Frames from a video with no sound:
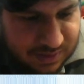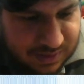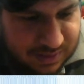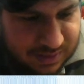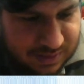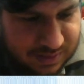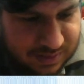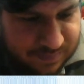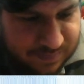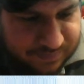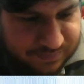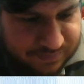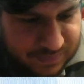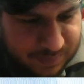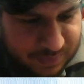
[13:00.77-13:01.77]

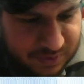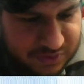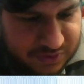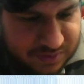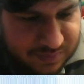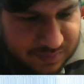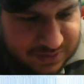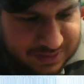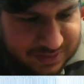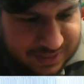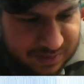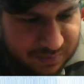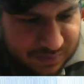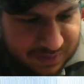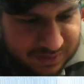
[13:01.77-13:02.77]
Potion Master
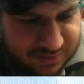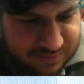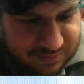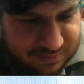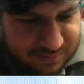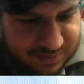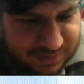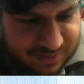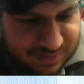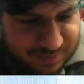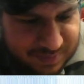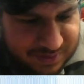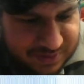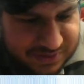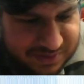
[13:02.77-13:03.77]
Healer 1, another
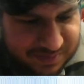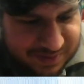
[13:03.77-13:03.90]
Potion